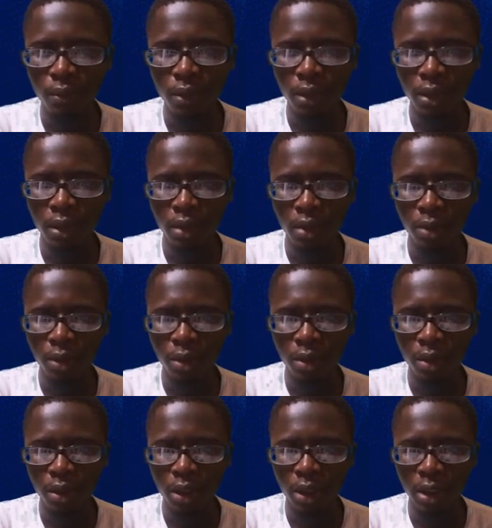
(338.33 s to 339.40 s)
This is
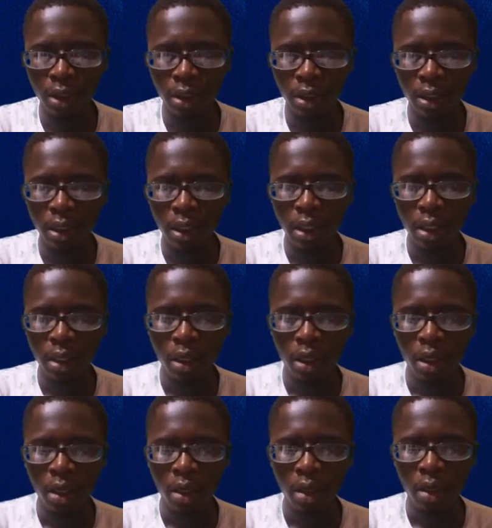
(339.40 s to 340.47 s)
option D.
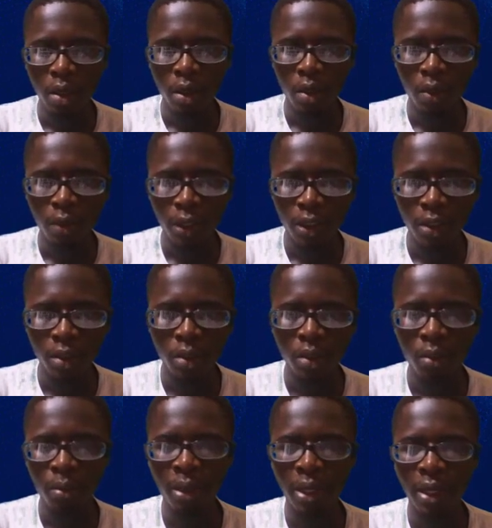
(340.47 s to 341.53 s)
Question
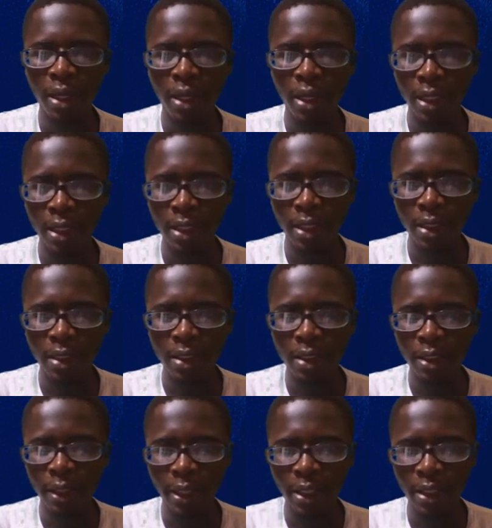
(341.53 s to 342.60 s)
number 8
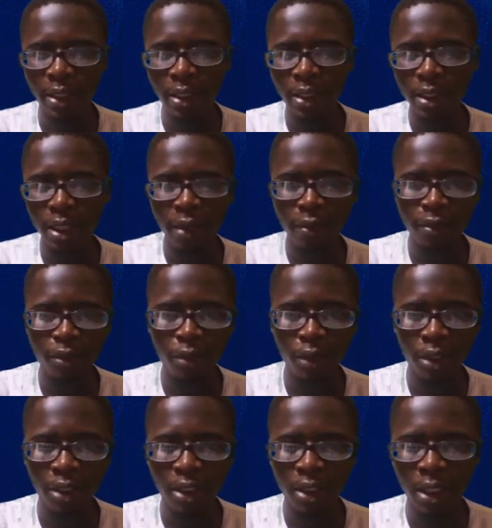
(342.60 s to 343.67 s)
says, if
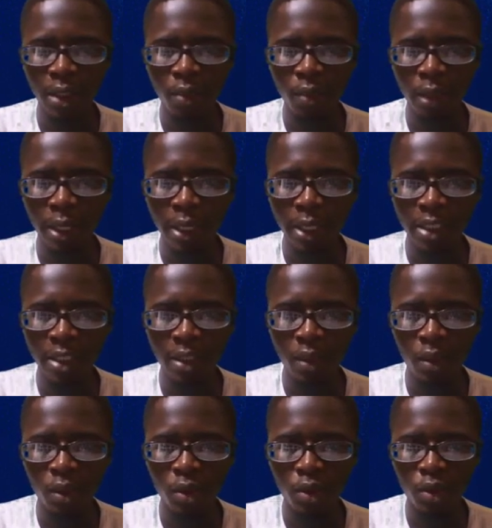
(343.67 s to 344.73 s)
23y is
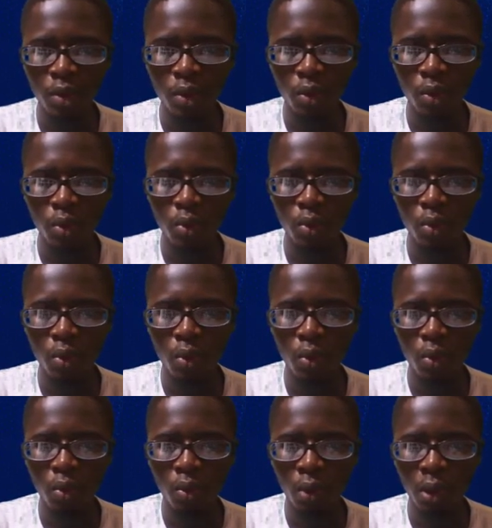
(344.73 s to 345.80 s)
equals to
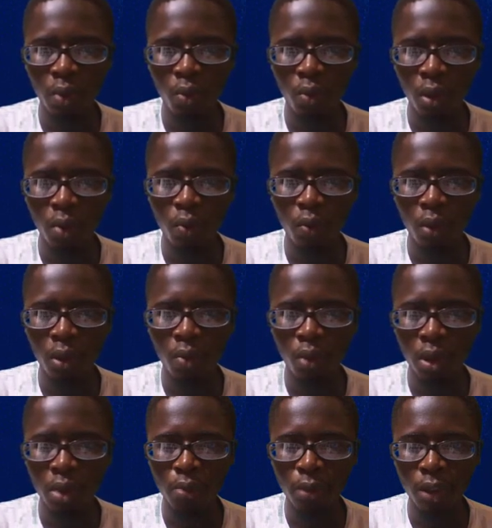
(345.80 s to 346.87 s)

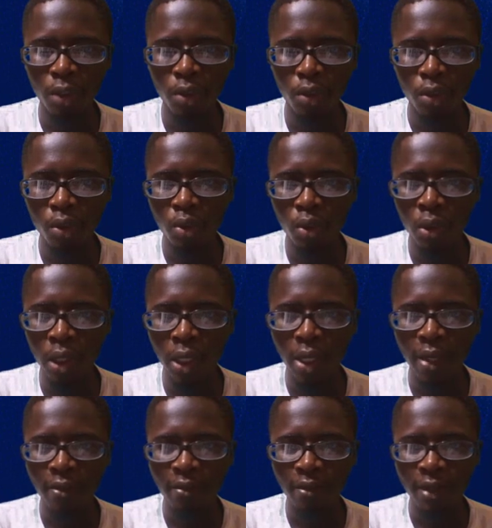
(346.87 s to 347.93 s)
1111 base 2,
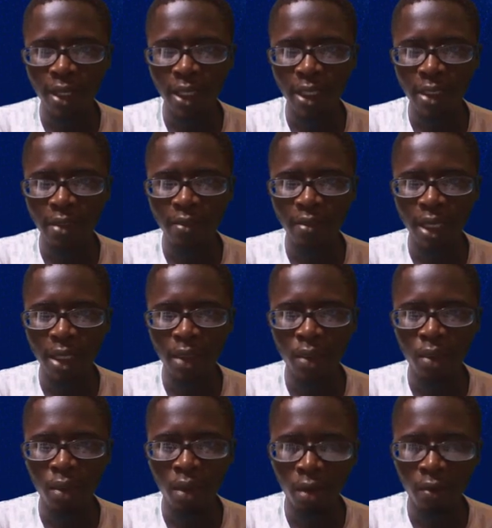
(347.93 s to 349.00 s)
find the
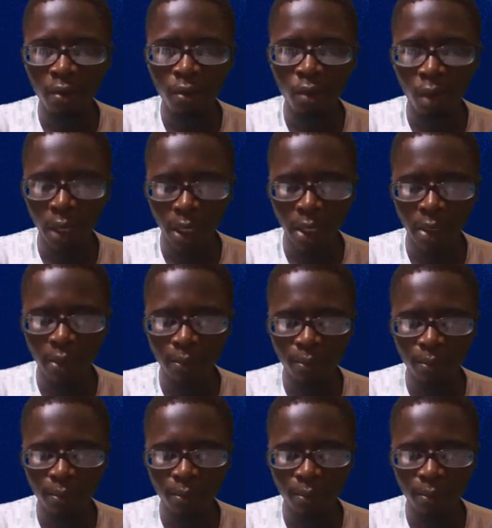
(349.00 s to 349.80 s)
value of y.